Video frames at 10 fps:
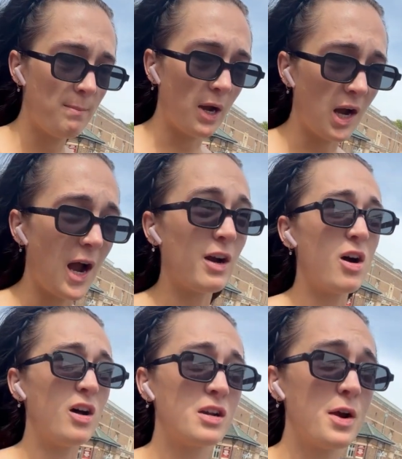but I
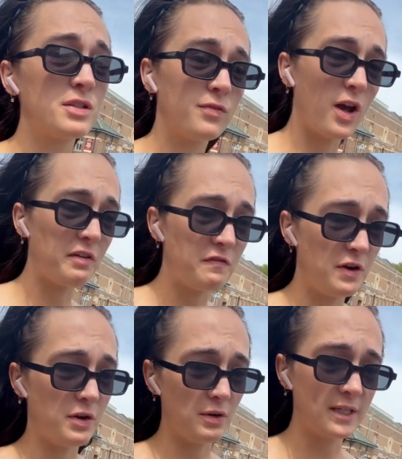got loads of live
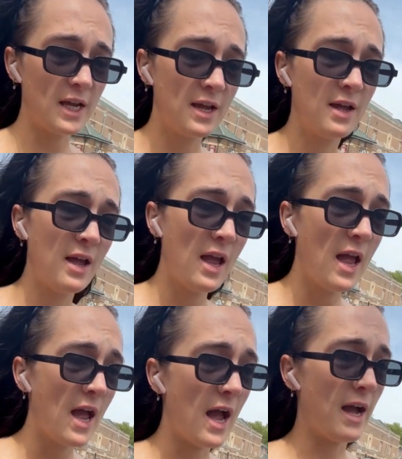food
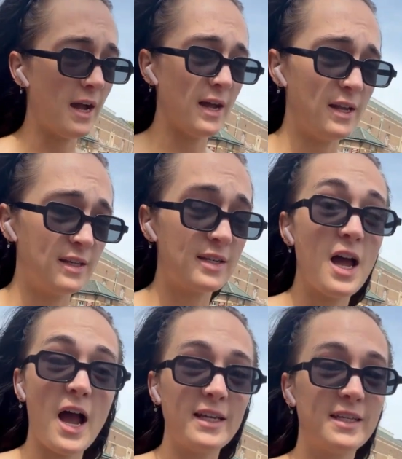and
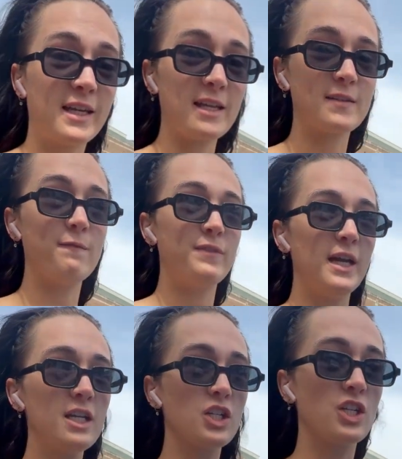I did get some
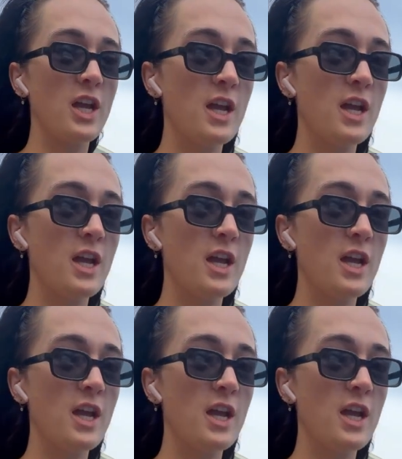fish.